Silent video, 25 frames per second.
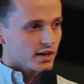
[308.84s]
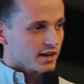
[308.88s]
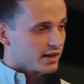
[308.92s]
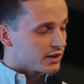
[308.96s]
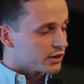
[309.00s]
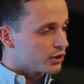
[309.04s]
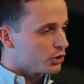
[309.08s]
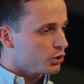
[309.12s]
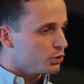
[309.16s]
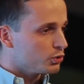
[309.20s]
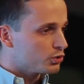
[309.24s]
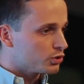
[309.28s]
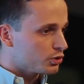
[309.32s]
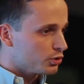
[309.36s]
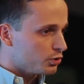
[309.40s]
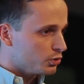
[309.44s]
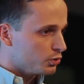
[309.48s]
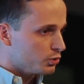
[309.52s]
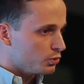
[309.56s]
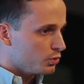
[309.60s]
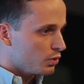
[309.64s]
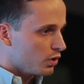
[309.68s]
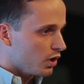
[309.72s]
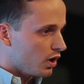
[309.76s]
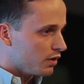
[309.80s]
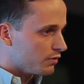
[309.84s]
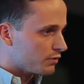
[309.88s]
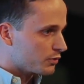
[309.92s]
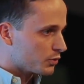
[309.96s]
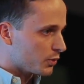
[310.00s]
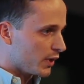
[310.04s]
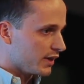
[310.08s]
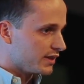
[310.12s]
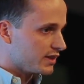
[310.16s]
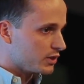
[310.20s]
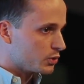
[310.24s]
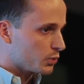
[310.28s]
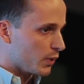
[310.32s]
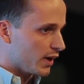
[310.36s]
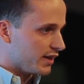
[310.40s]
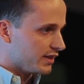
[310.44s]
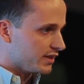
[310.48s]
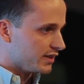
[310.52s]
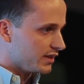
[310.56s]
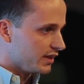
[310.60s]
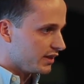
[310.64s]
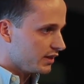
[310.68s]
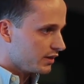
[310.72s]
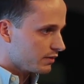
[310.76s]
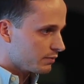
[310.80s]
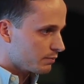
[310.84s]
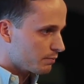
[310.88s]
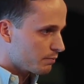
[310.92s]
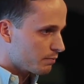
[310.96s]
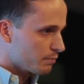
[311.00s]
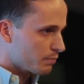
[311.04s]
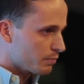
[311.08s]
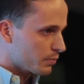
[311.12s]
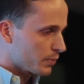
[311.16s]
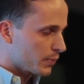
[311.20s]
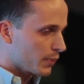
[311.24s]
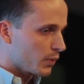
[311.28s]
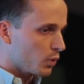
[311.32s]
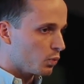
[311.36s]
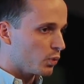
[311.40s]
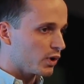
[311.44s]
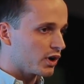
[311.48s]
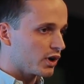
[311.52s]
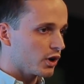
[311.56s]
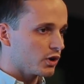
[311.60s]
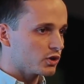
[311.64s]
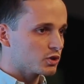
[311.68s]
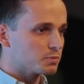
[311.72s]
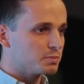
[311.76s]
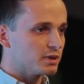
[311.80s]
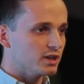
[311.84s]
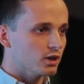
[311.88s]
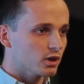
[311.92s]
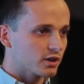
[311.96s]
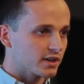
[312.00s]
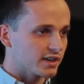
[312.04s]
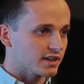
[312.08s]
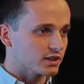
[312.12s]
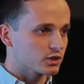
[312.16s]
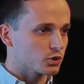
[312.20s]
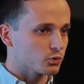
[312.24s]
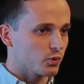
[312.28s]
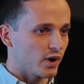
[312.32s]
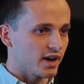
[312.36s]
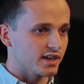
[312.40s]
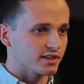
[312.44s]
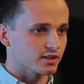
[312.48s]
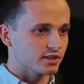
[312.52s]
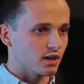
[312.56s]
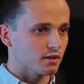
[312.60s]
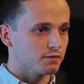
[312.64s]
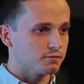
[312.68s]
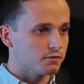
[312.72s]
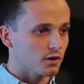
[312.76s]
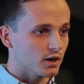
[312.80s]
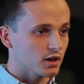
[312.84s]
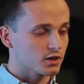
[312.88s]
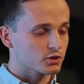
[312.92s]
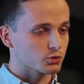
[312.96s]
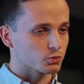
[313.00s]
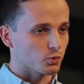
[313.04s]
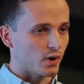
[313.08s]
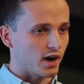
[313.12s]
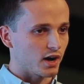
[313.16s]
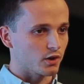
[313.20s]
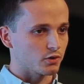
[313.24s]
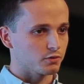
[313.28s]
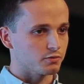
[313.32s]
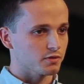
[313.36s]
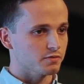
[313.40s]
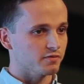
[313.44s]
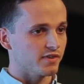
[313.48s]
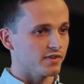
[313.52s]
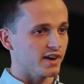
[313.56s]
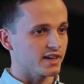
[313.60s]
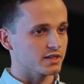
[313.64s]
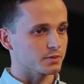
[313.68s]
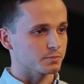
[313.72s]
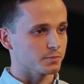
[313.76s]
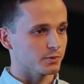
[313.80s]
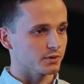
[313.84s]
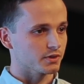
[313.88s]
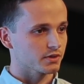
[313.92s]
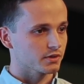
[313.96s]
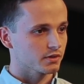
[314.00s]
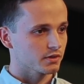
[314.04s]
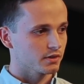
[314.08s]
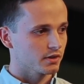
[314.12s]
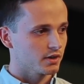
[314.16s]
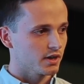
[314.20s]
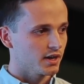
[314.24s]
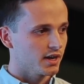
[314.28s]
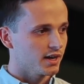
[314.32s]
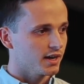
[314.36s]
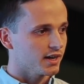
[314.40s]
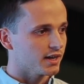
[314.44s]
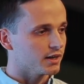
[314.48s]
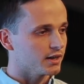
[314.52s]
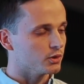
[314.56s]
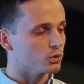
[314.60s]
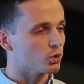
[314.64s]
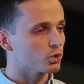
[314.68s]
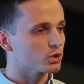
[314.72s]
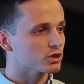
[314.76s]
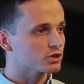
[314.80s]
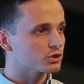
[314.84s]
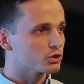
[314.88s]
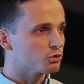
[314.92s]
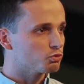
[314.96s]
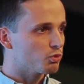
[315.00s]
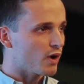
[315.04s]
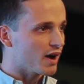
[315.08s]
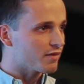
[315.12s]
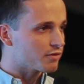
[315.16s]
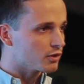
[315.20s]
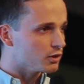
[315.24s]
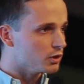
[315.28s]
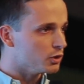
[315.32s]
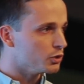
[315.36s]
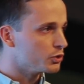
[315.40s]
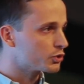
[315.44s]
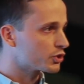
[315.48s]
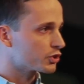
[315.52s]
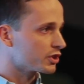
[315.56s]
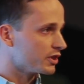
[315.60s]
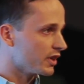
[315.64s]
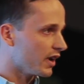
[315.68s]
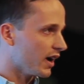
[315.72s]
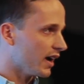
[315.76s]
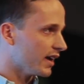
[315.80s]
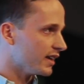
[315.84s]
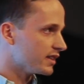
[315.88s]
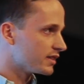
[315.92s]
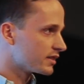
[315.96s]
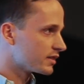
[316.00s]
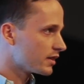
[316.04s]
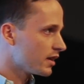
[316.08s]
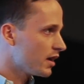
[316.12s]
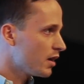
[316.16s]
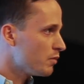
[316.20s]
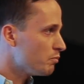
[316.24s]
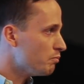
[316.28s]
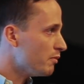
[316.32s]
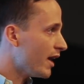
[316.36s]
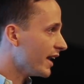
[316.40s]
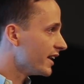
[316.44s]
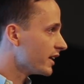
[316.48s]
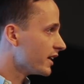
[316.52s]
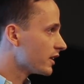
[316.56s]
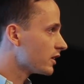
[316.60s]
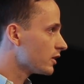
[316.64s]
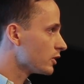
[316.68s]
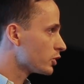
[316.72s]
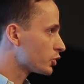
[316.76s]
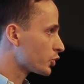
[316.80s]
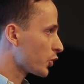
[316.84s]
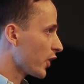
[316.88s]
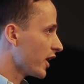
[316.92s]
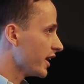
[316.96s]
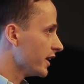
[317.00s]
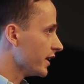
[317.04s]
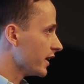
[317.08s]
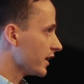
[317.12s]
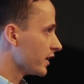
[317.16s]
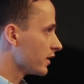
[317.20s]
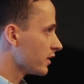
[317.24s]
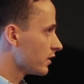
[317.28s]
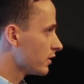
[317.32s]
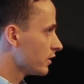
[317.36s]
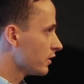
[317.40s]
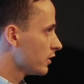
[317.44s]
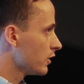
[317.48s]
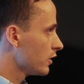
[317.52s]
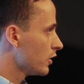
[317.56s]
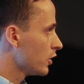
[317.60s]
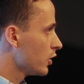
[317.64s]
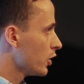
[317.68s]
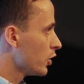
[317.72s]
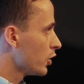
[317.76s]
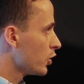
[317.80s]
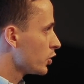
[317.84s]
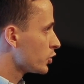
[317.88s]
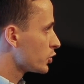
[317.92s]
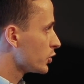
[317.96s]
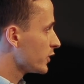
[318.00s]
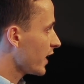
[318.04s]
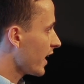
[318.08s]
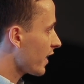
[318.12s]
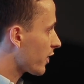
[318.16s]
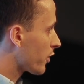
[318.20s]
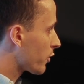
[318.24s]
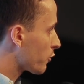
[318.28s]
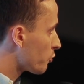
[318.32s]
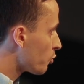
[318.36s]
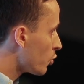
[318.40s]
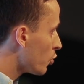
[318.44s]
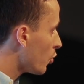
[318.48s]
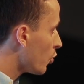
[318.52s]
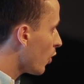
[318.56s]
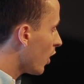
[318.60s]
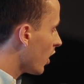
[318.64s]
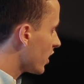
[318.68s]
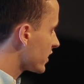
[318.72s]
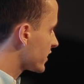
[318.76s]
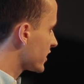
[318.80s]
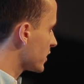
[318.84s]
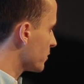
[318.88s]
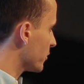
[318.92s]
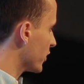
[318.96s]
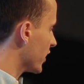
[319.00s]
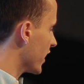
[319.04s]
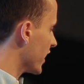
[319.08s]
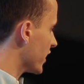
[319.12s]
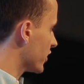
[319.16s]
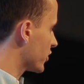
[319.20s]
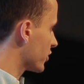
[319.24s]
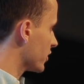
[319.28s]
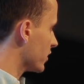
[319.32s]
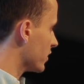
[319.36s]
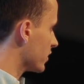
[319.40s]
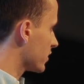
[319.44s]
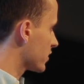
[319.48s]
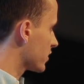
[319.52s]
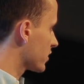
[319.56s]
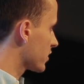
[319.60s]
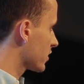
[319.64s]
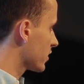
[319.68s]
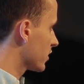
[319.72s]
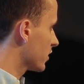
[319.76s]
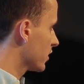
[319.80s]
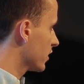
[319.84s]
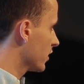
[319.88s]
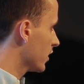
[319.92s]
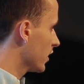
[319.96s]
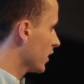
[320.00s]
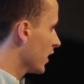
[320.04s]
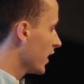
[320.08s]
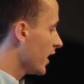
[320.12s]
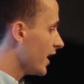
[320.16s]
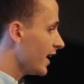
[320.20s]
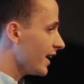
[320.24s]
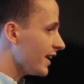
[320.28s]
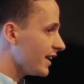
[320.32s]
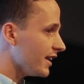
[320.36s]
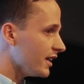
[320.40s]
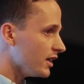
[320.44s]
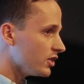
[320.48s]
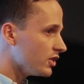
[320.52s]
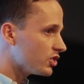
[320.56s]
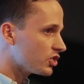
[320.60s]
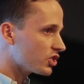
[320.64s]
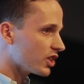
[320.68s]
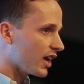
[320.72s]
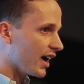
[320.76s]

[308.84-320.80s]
In Q2 of 2020, we're going to be looking to raise our first round of investment in order to revolutionize medical training so that through our simulations, each